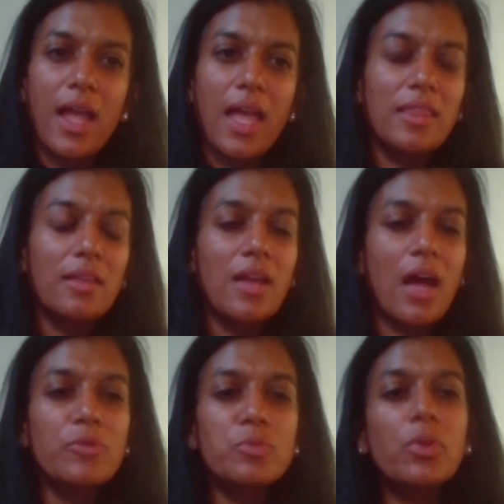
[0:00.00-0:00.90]
and then
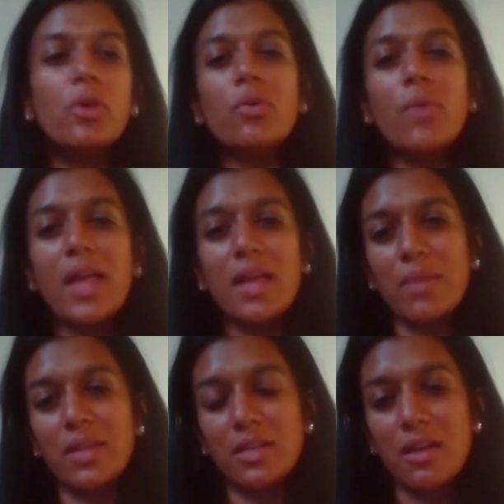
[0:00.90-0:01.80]
I was blown away
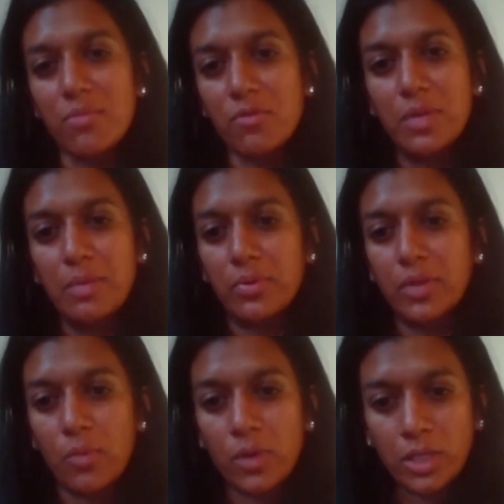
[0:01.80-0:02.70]
by the number of people
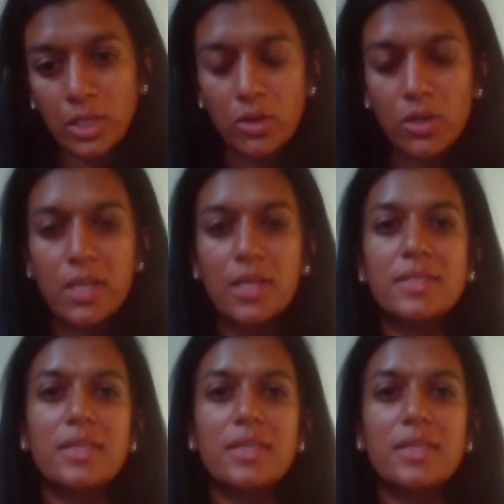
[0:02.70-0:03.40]
that were curious,